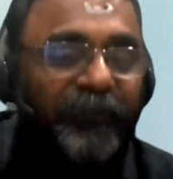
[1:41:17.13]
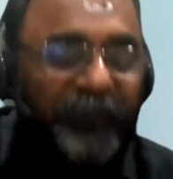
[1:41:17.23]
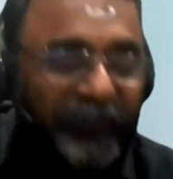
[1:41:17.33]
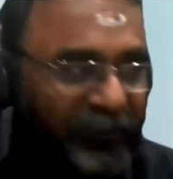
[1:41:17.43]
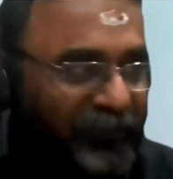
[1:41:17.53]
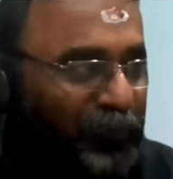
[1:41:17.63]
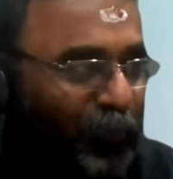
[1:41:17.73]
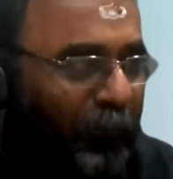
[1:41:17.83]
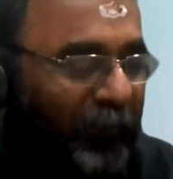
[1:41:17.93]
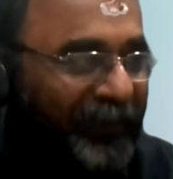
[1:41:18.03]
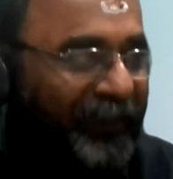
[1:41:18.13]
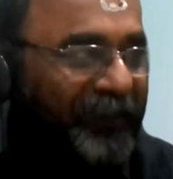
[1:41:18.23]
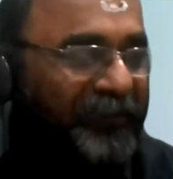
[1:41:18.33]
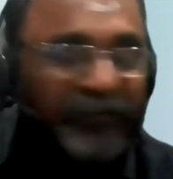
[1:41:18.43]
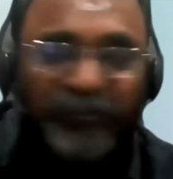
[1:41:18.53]
I mean, it is so
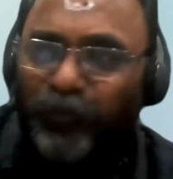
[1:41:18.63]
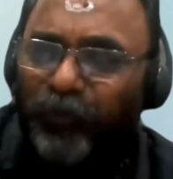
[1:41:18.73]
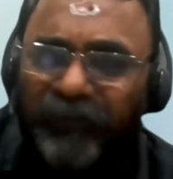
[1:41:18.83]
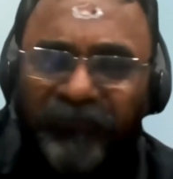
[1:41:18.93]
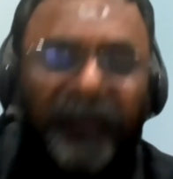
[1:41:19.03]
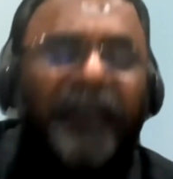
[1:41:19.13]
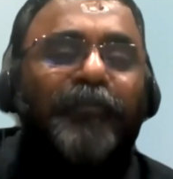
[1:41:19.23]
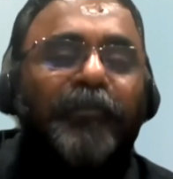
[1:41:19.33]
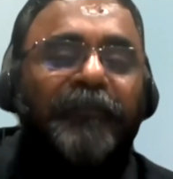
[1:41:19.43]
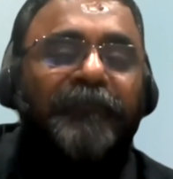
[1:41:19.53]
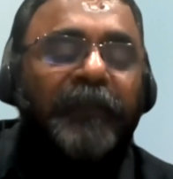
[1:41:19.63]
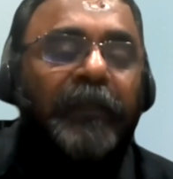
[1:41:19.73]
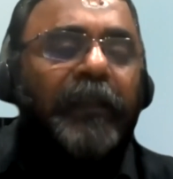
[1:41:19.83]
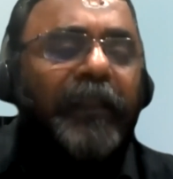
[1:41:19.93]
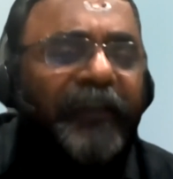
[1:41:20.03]
mundane, it is so difficult to live
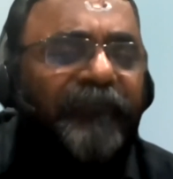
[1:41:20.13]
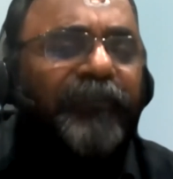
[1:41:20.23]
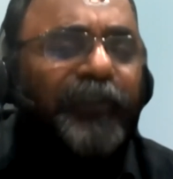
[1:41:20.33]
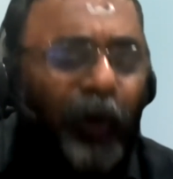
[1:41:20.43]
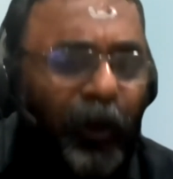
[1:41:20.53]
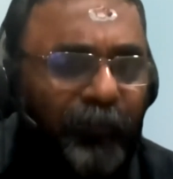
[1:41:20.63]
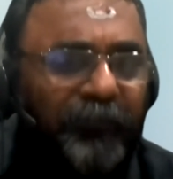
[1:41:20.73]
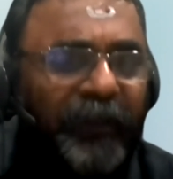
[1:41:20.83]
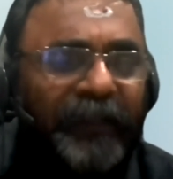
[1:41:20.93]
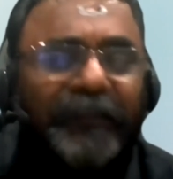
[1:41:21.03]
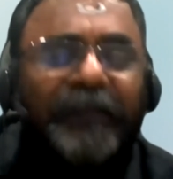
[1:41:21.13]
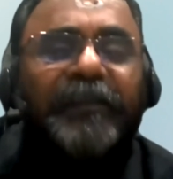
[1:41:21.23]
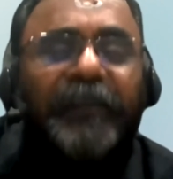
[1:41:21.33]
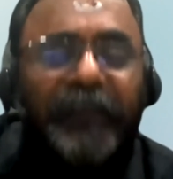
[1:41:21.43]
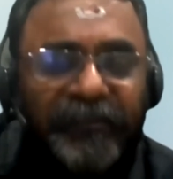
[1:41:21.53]
life for the common man, that
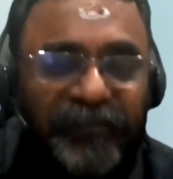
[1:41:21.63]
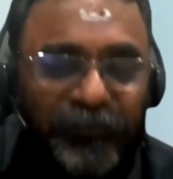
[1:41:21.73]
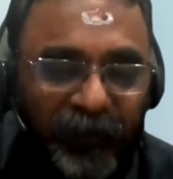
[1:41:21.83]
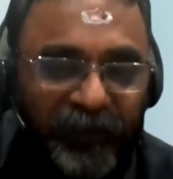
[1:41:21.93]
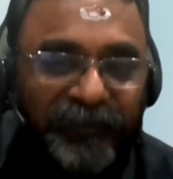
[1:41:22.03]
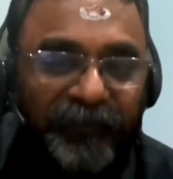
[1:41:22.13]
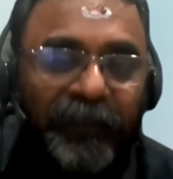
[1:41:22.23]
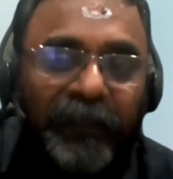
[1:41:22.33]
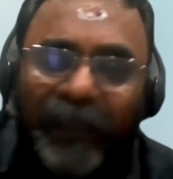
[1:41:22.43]
he needs inspiration.